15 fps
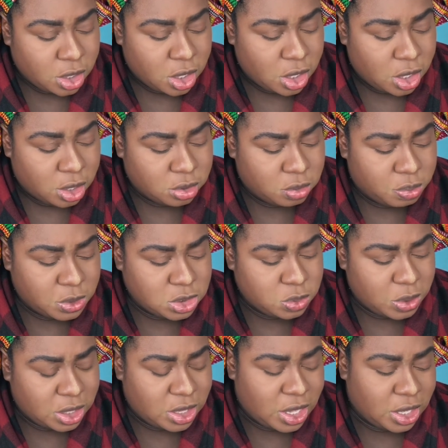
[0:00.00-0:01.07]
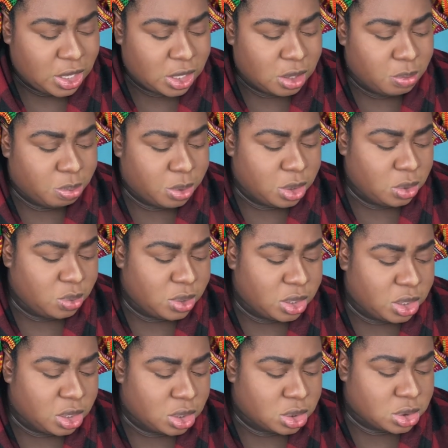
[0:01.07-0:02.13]
Um, the peach probably had like a blue in
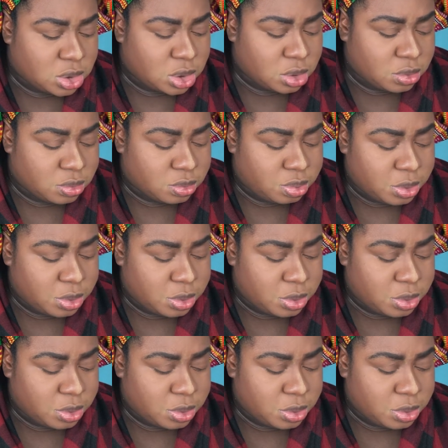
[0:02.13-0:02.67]
there or something.